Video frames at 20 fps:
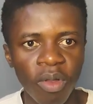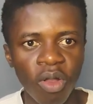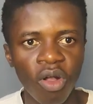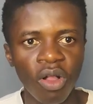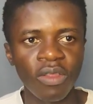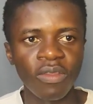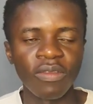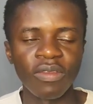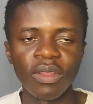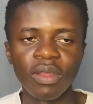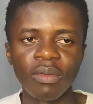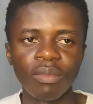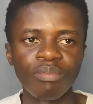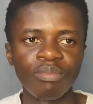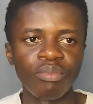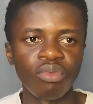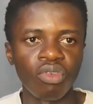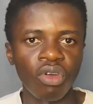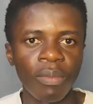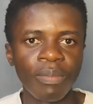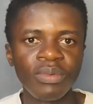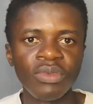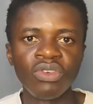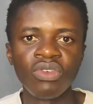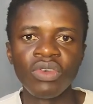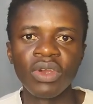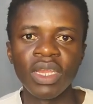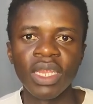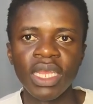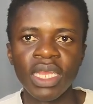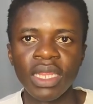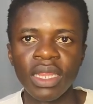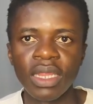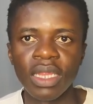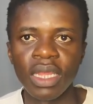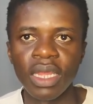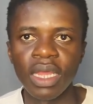called prop drilling.